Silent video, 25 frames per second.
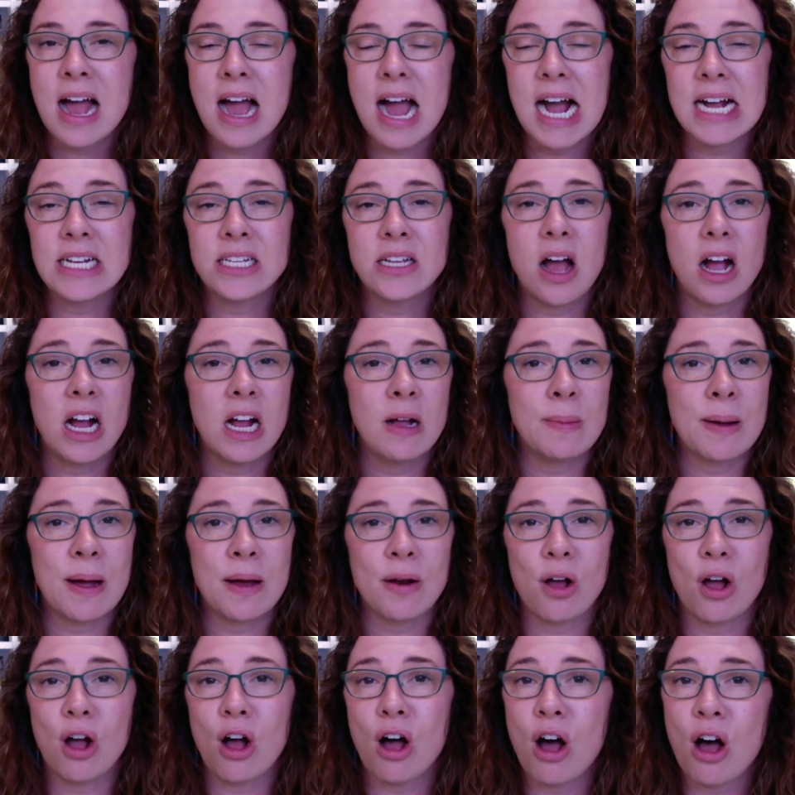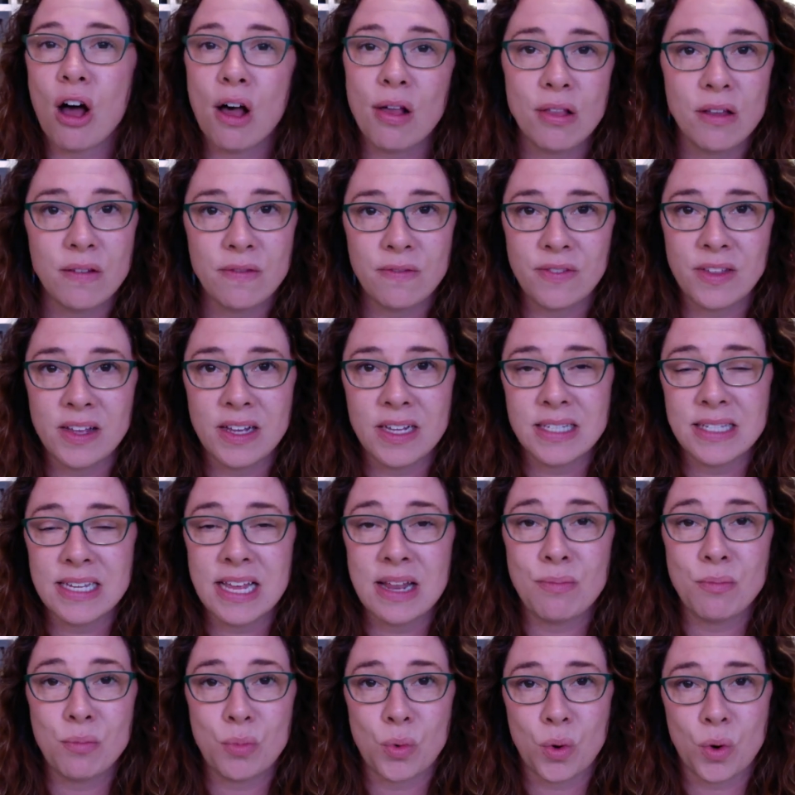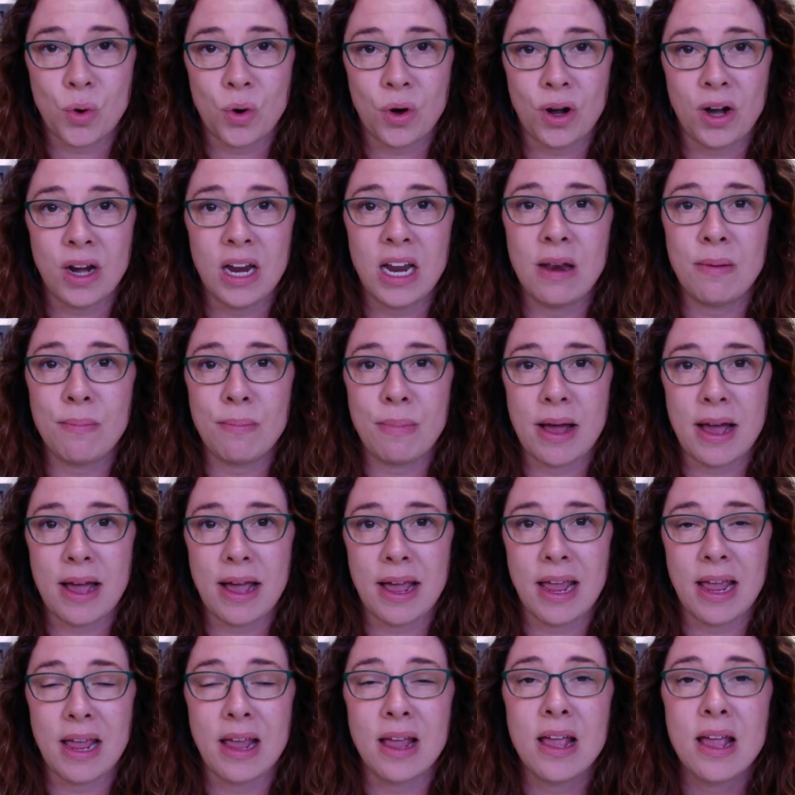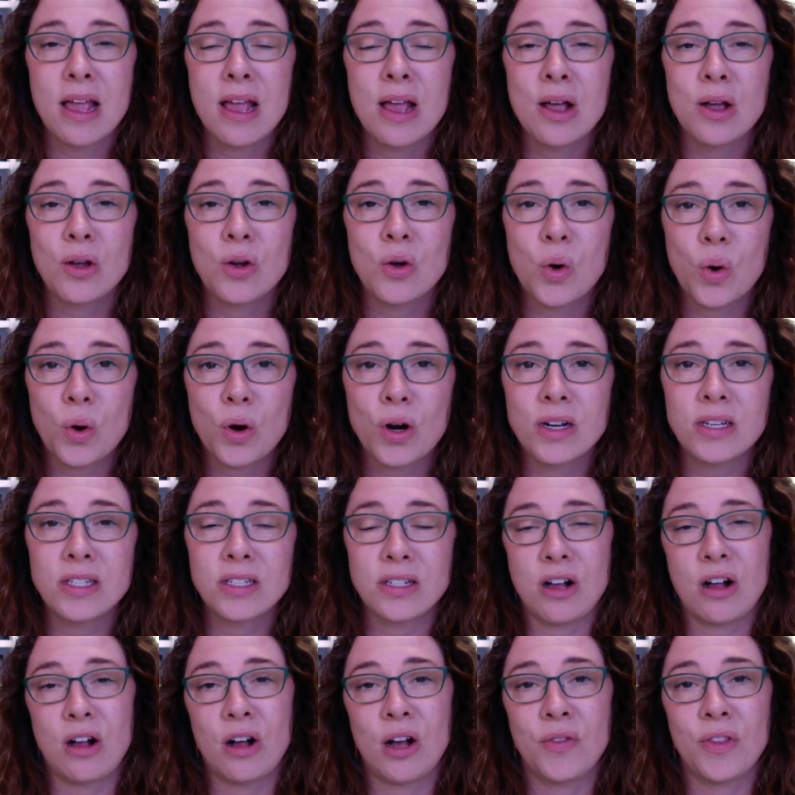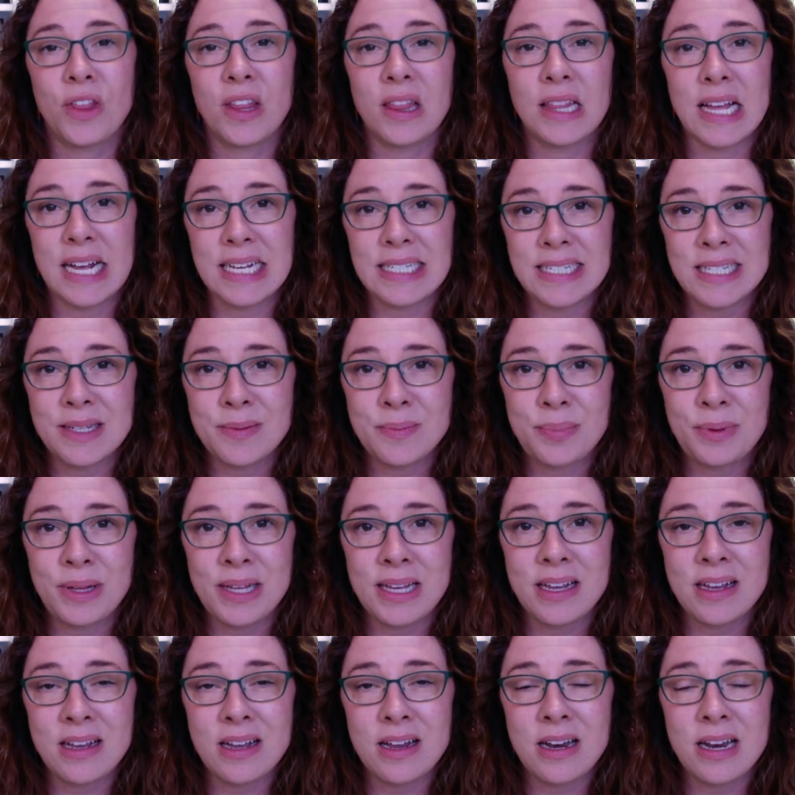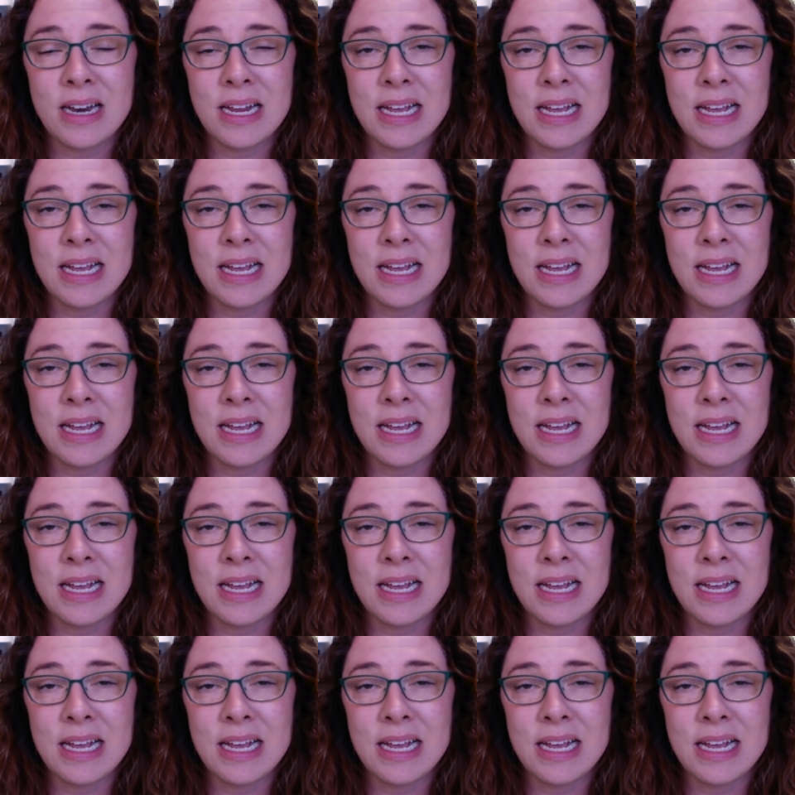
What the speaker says: I talk about all of this and more in my course called The Lesson Plan.